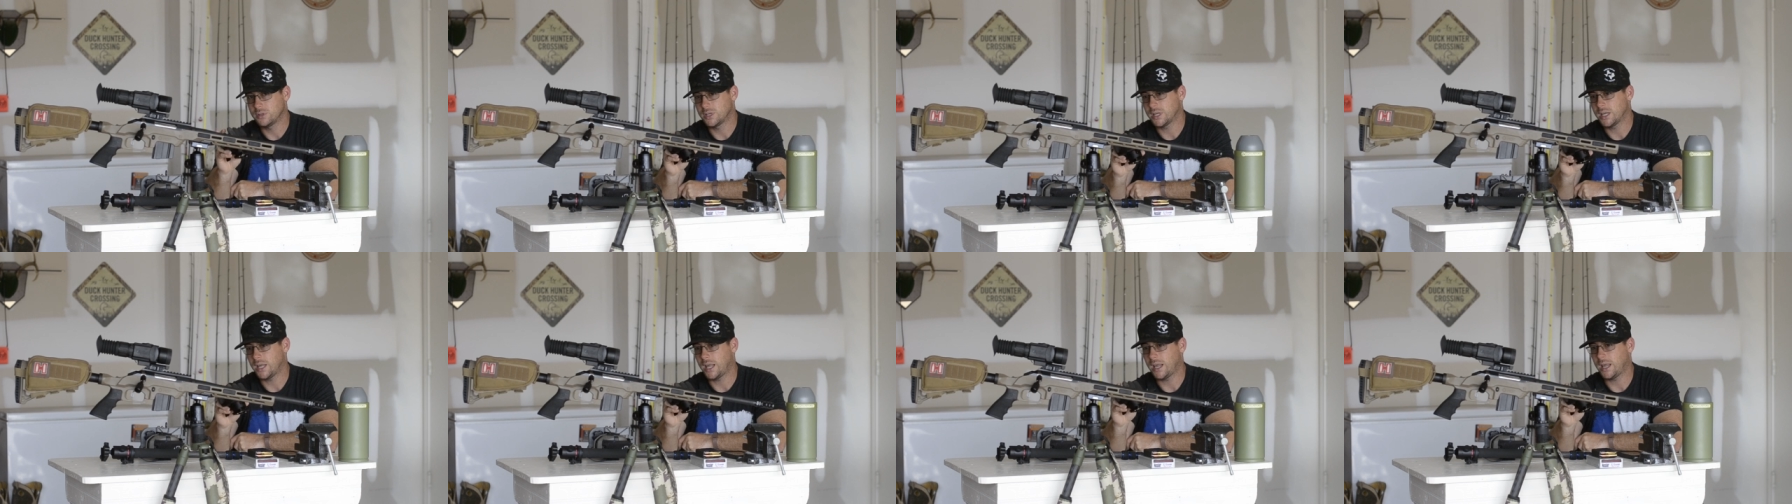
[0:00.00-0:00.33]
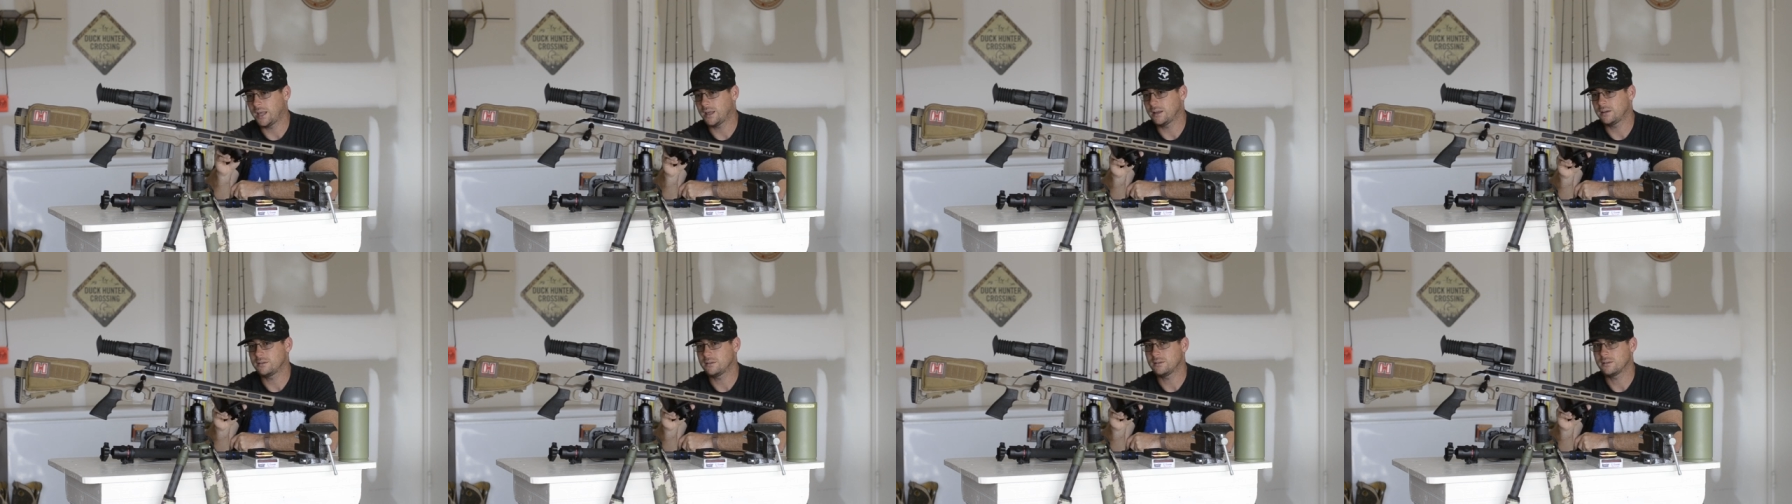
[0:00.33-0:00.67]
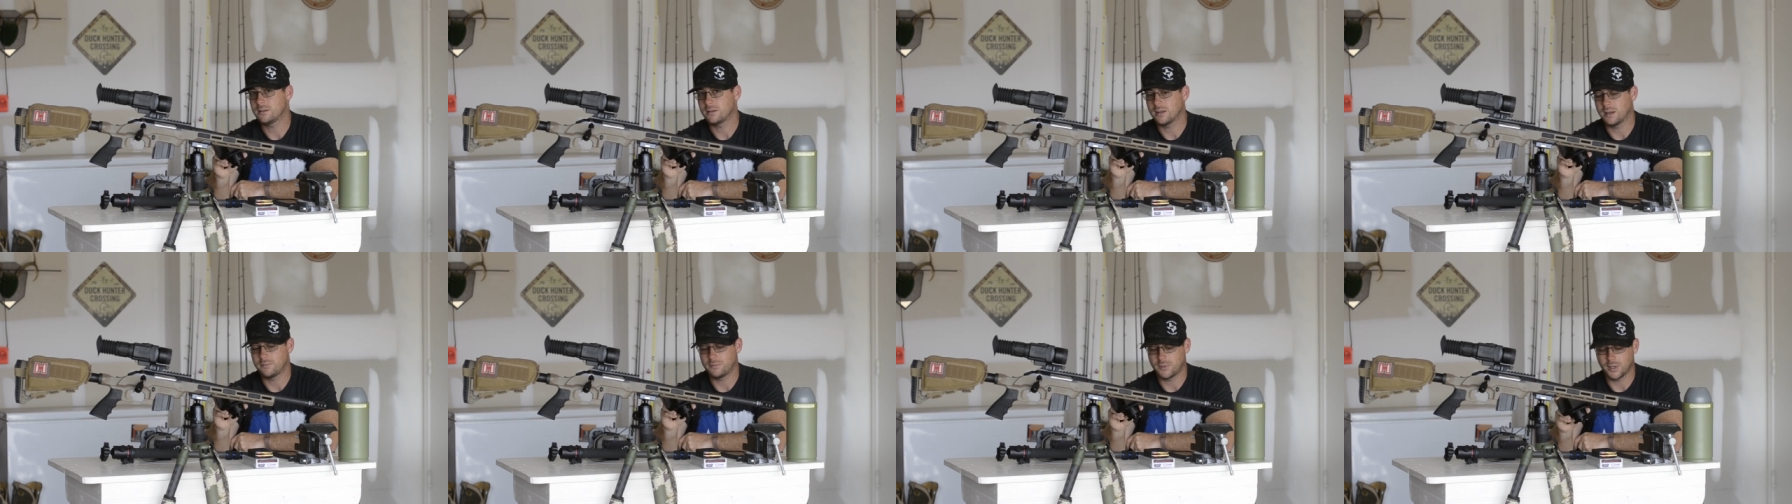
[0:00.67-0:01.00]
If you
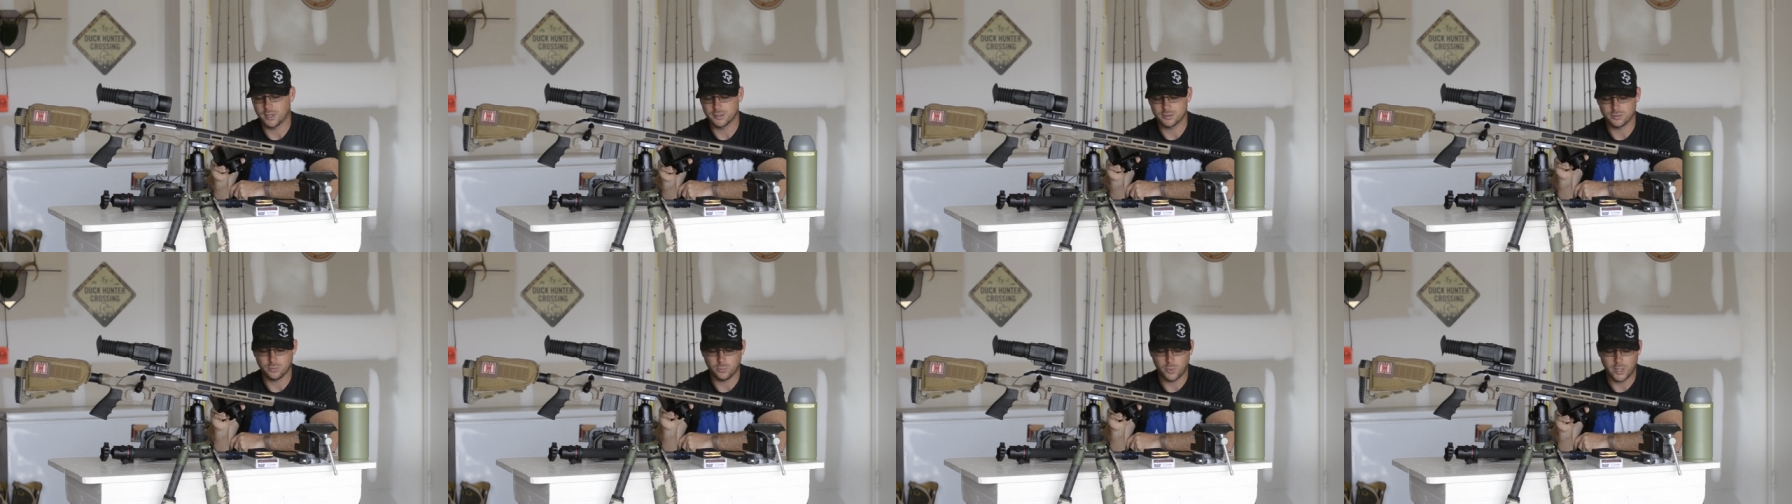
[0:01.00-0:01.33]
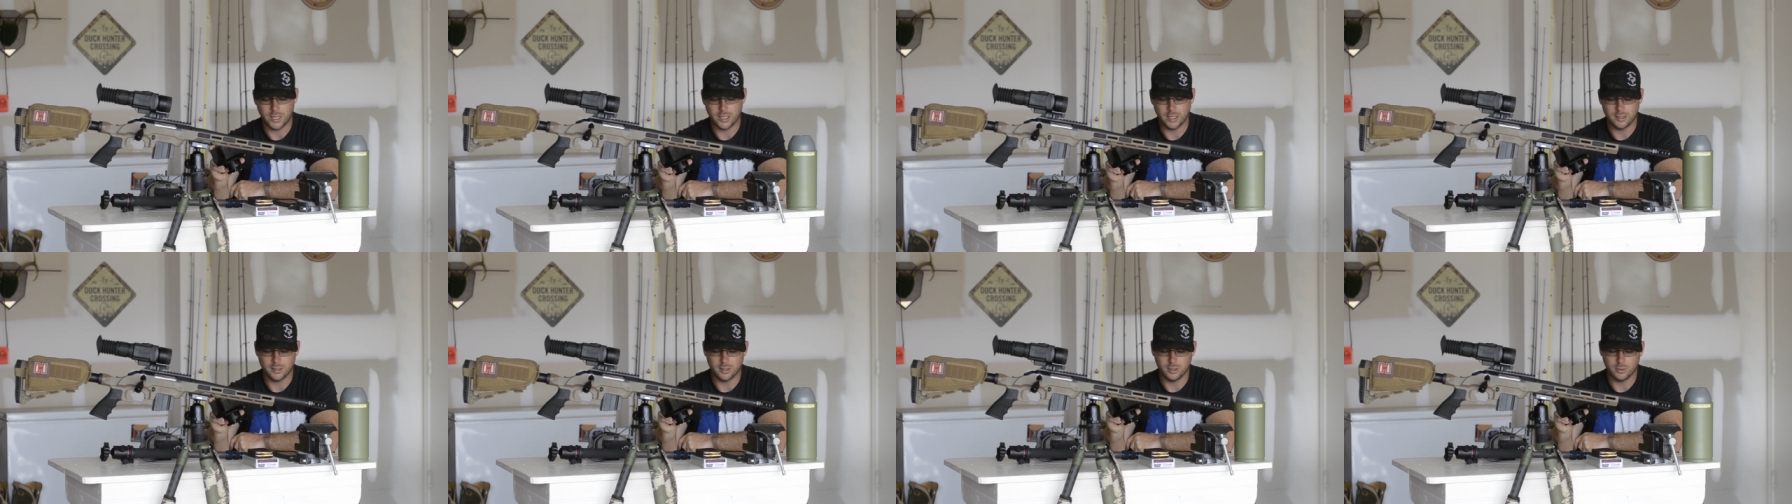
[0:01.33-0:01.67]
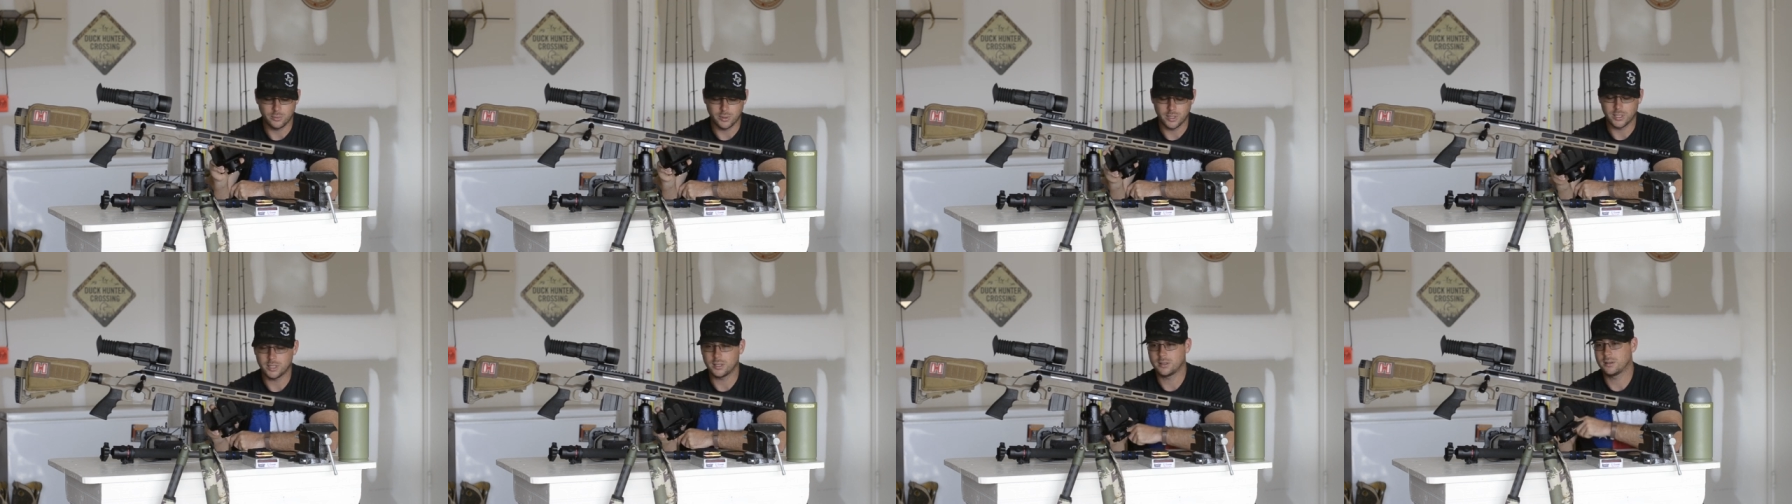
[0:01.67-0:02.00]
can, if there's
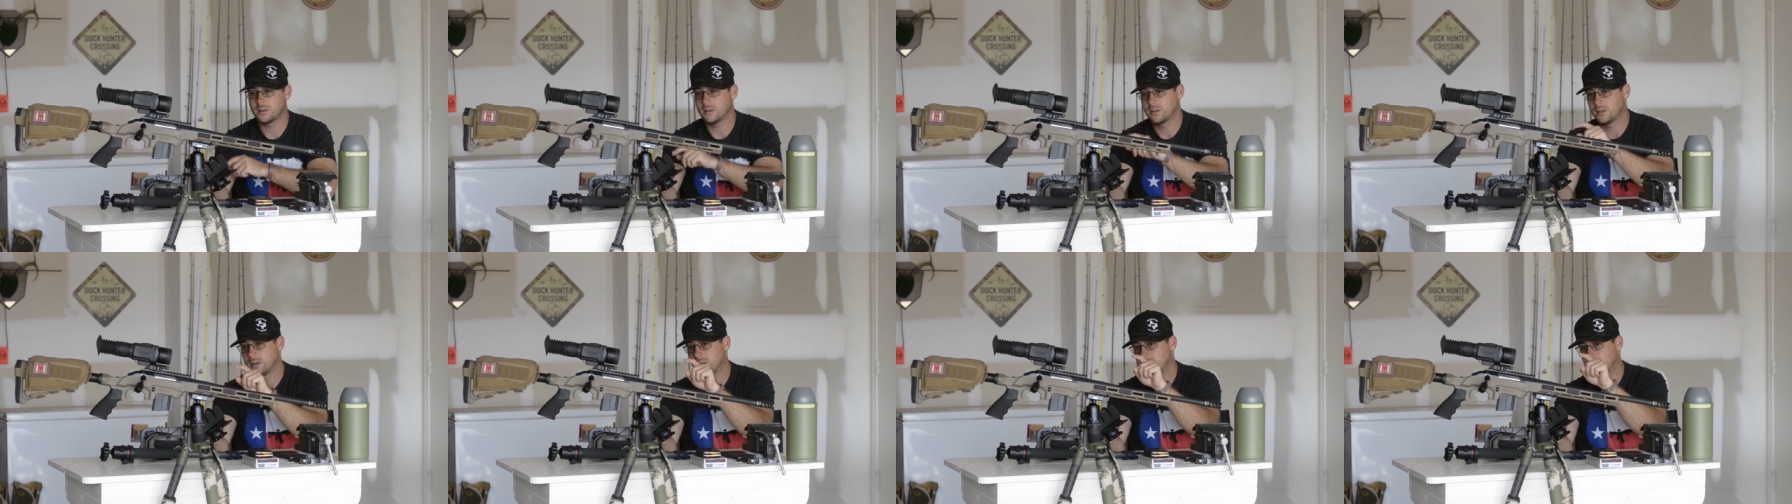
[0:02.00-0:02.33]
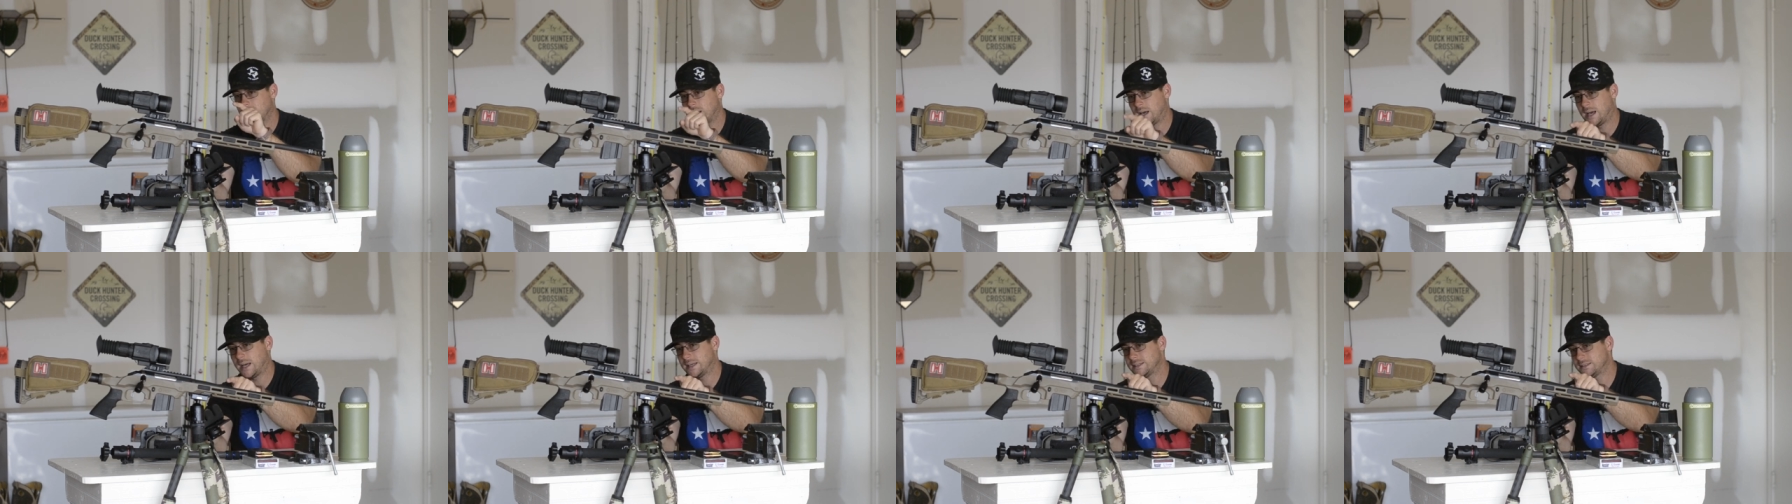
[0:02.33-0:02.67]
a way to do it,